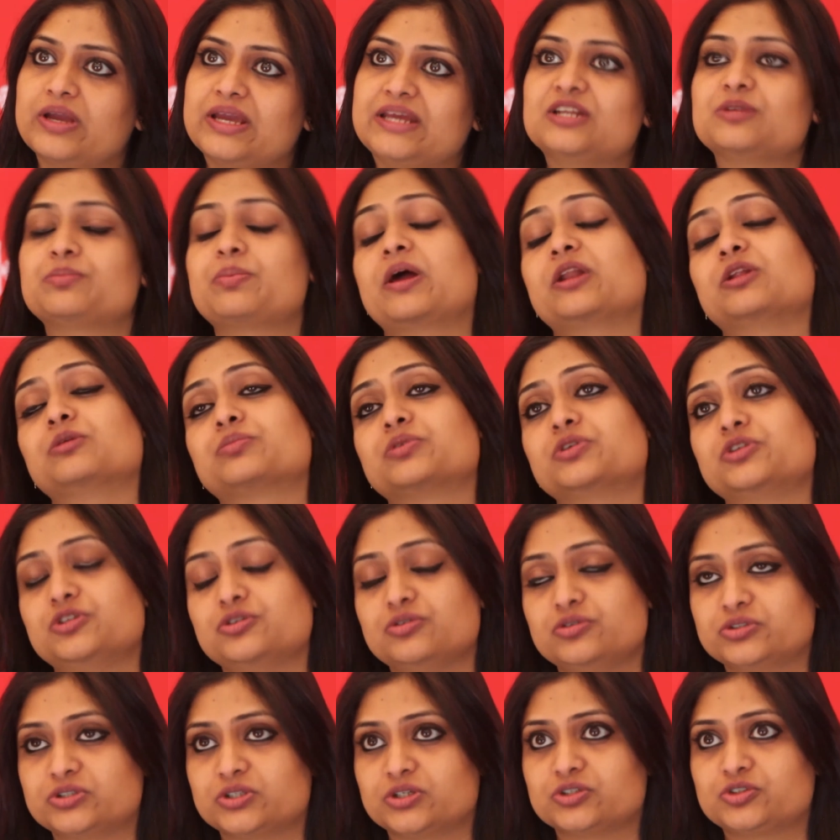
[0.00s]
independent
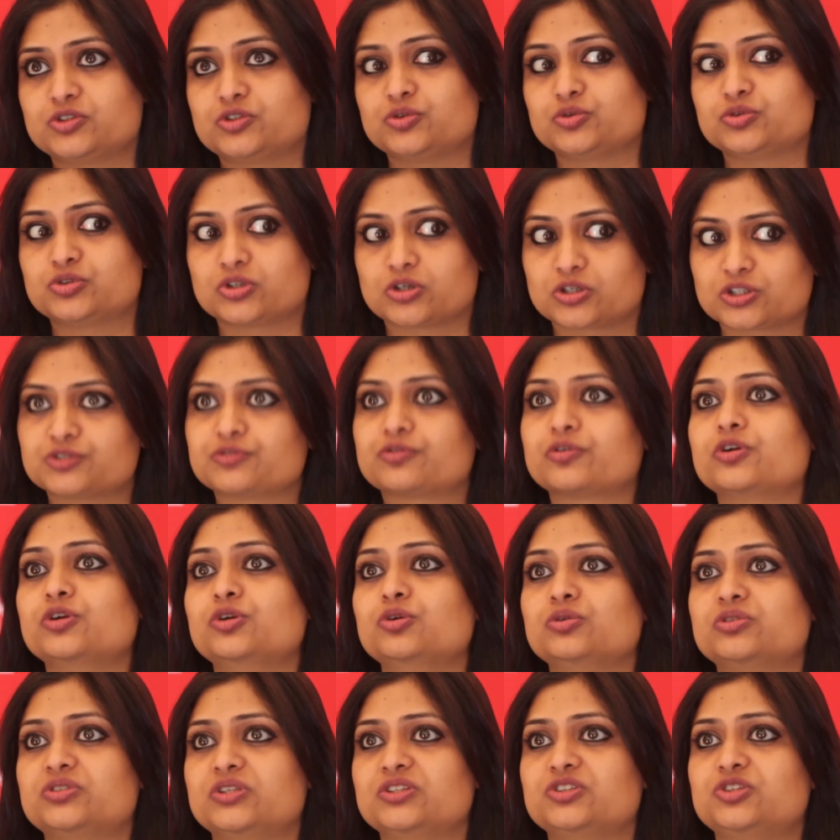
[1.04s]
producers to search for
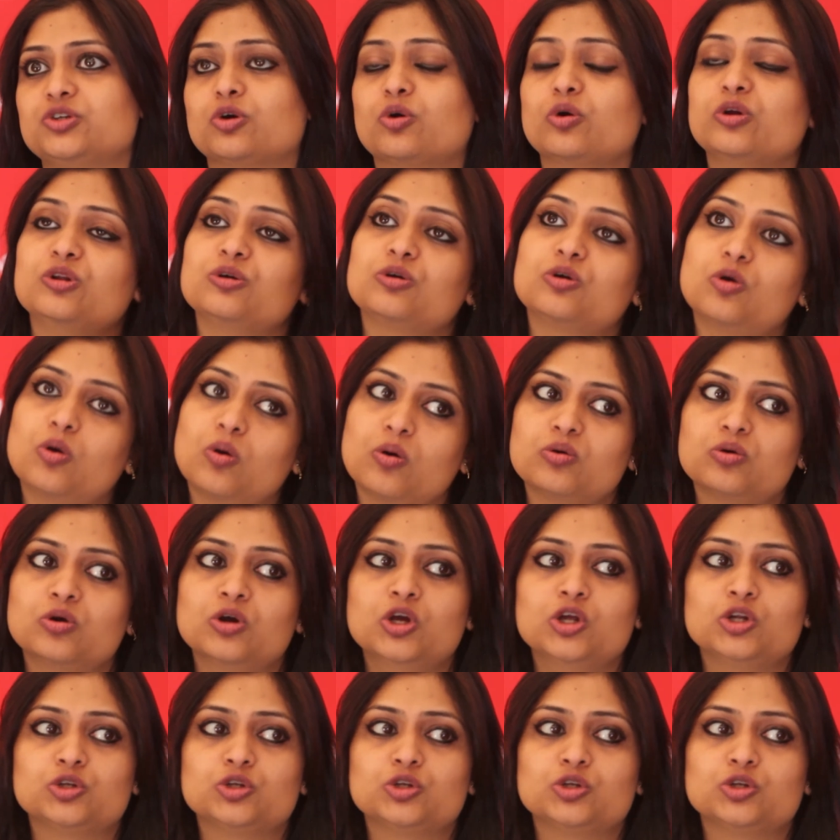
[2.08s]
you since you're going to go